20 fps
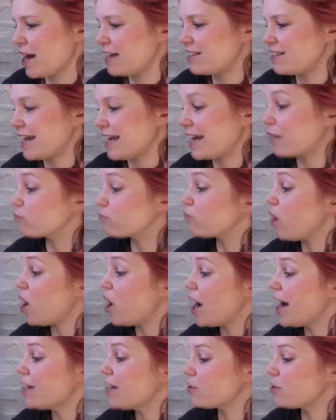take a
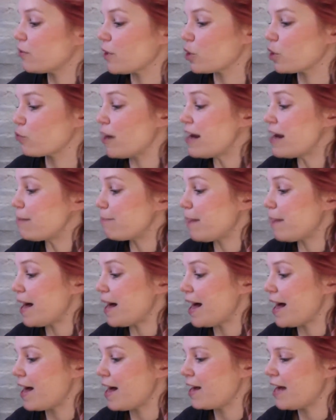ride on the Great
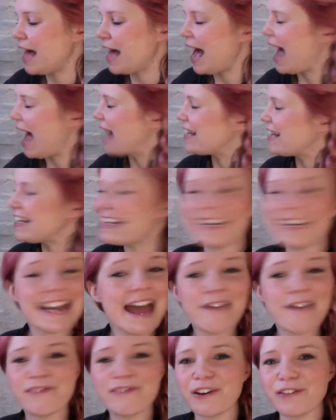Bear and
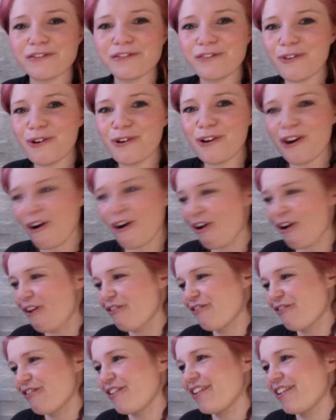never fall
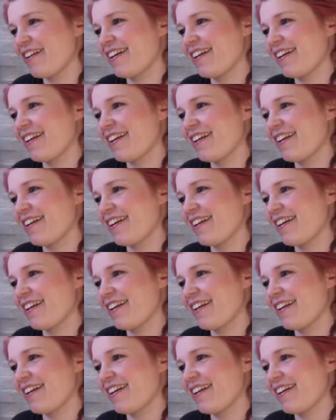off.